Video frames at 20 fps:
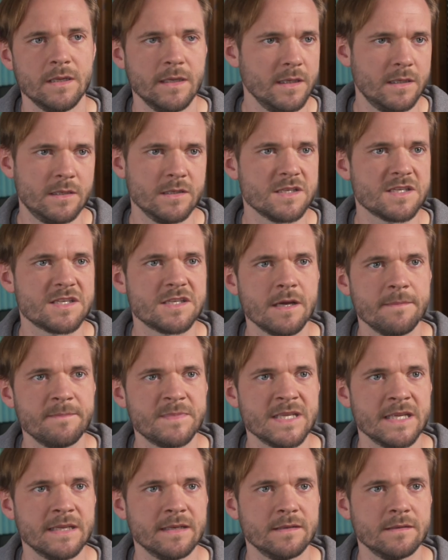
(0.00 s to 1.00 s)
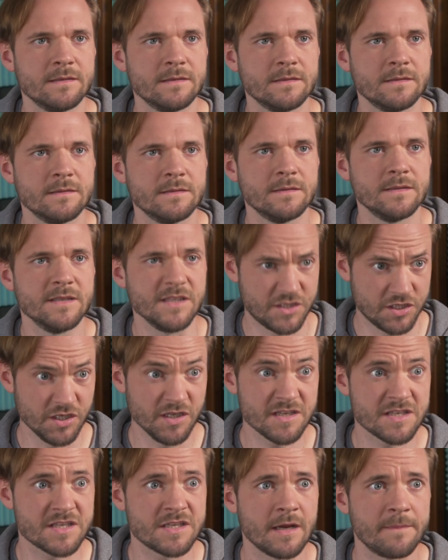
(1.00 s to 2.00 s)
He could have stopped it. He
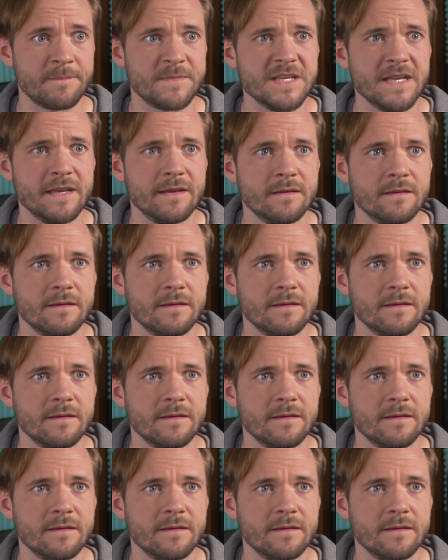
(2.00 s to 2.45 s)
should have stopped it.